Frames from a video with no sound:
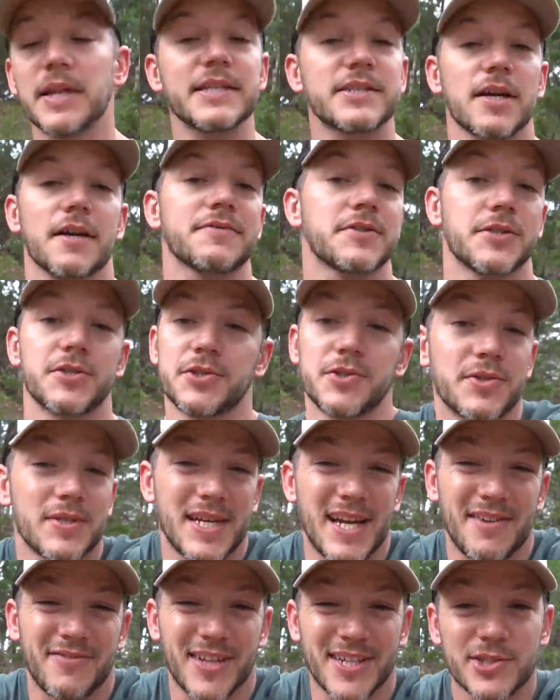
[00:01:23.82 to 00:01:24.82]
Police officers
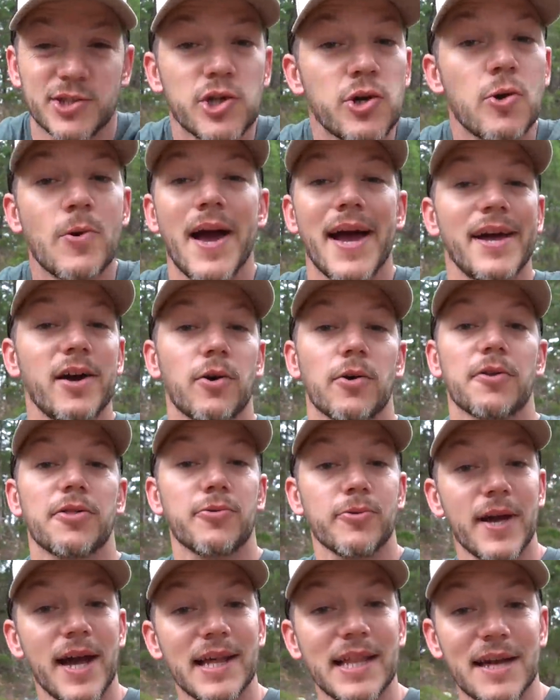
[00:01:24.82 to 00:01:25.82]
usually have like 2A or
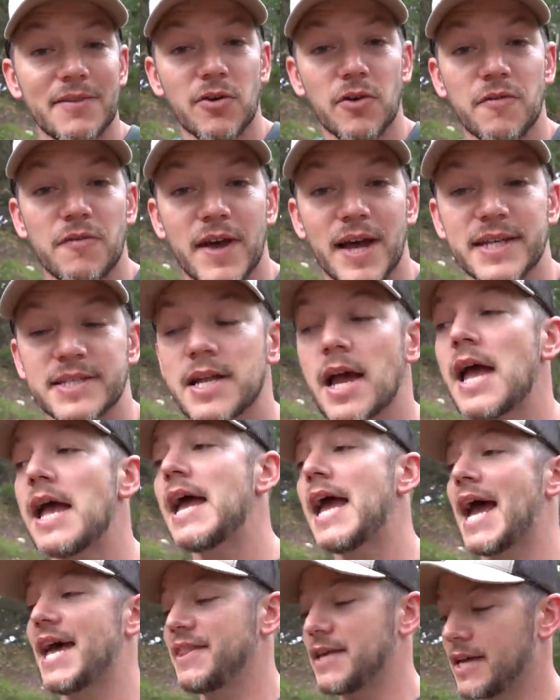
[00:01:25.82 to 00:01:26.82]
3A level vests,
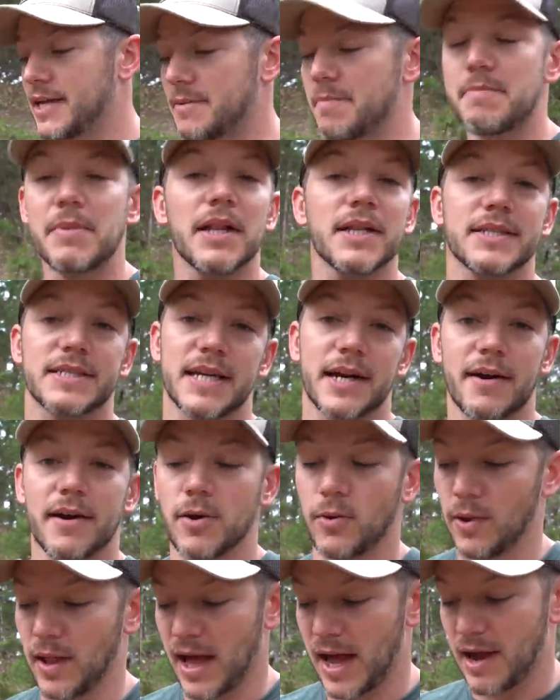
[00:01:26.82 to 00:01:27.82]
and then
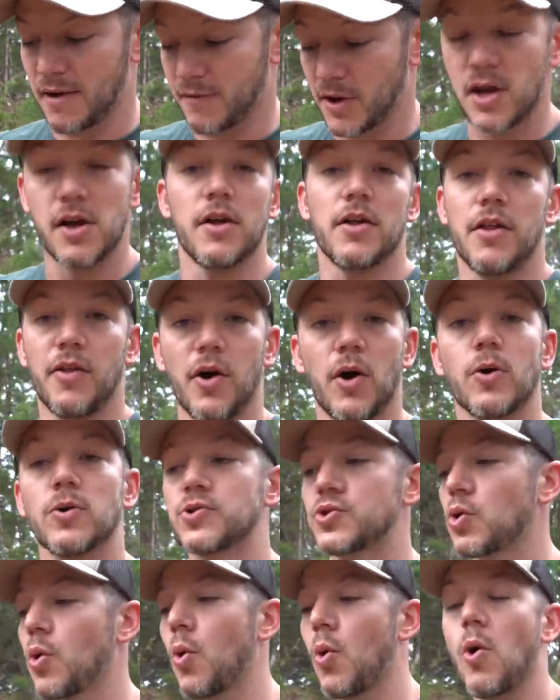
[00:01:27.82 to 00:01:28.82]
military will have
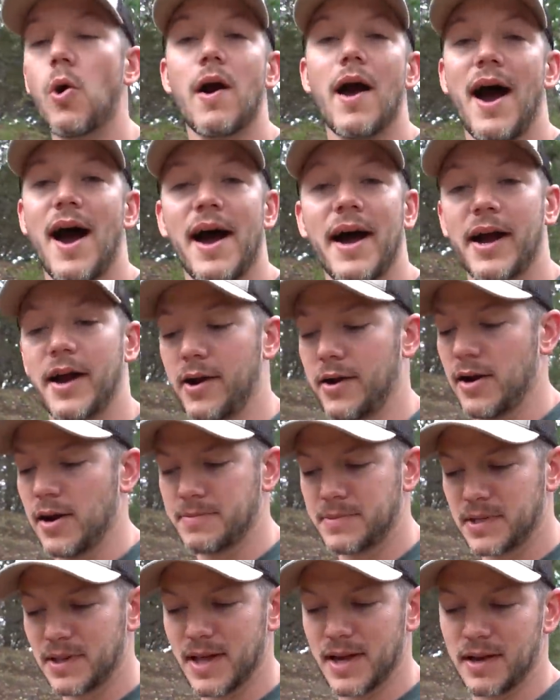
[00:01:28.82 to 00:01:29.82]
those or higher,
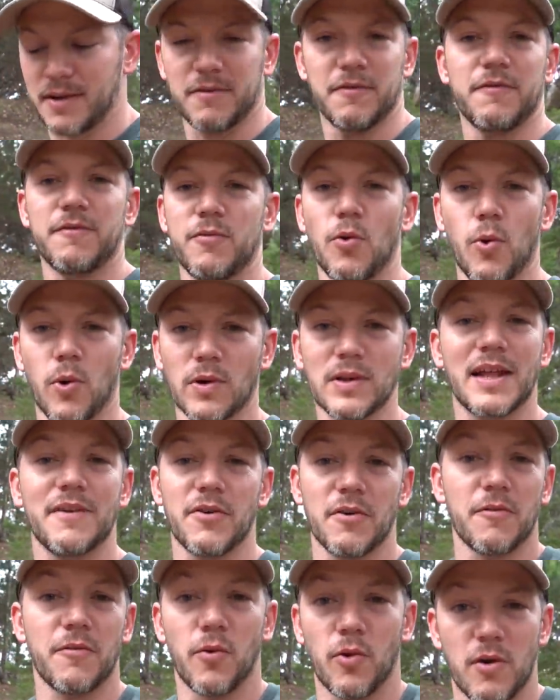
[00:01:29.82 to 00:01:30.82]
up to like four
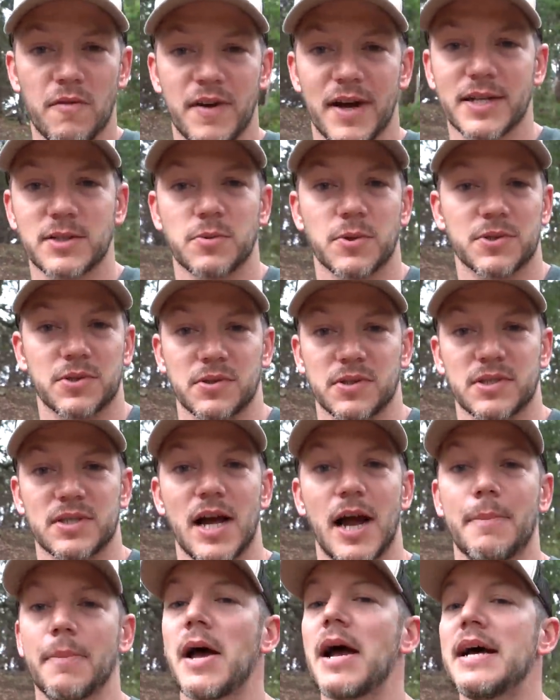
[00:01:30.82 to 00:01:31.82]
level four vests, which will
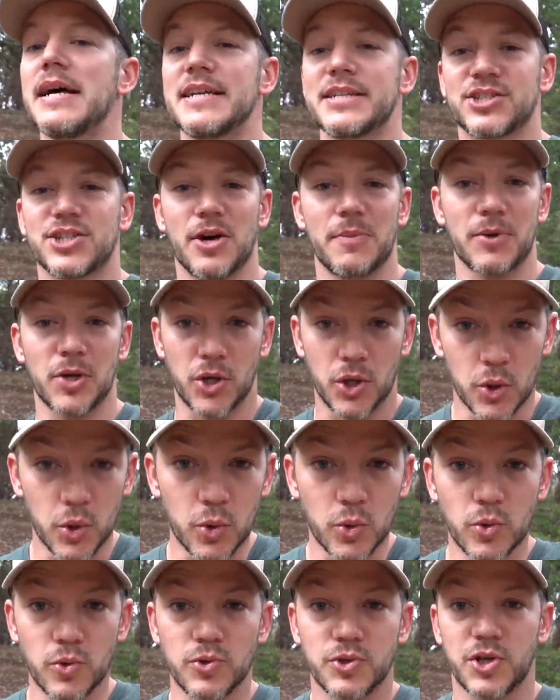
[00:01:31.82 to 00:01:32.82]
stop some
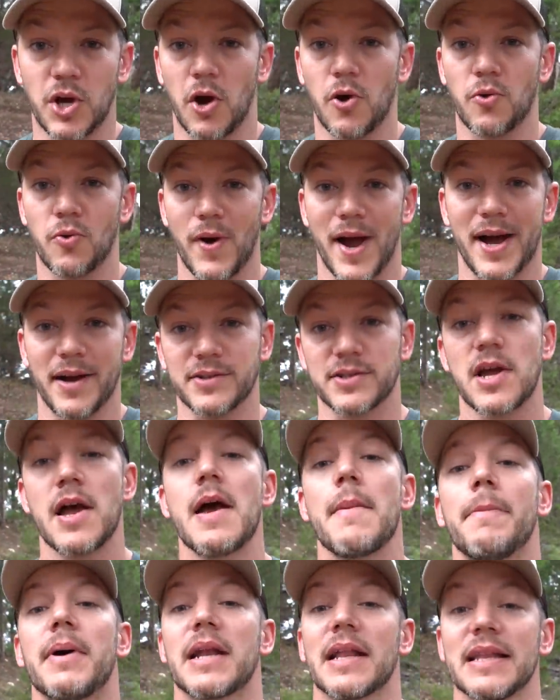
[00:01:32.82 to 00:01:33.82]
huge rounds.
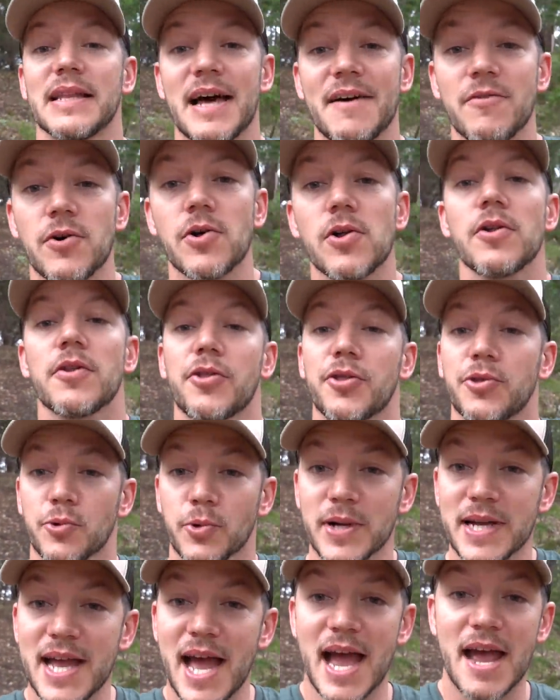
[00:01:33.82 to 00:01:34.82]
But a level
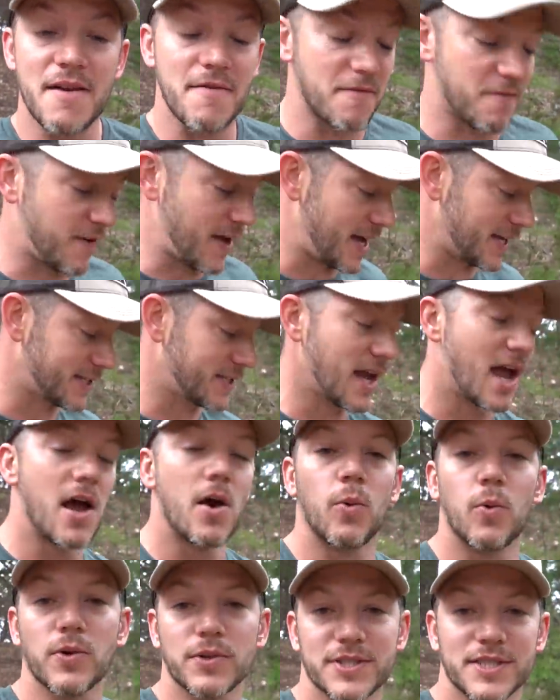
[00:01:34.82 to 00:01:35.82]
3A vest
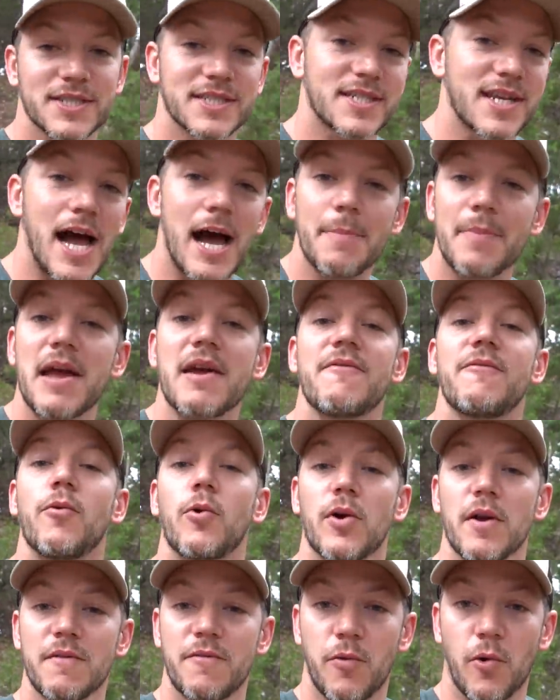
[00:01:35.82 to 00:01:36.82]
will stop a
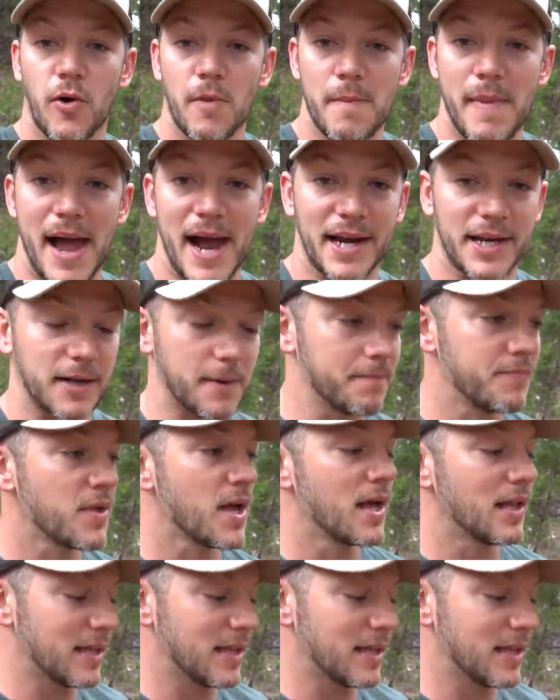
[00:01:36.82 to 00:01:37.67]
44 Magnum.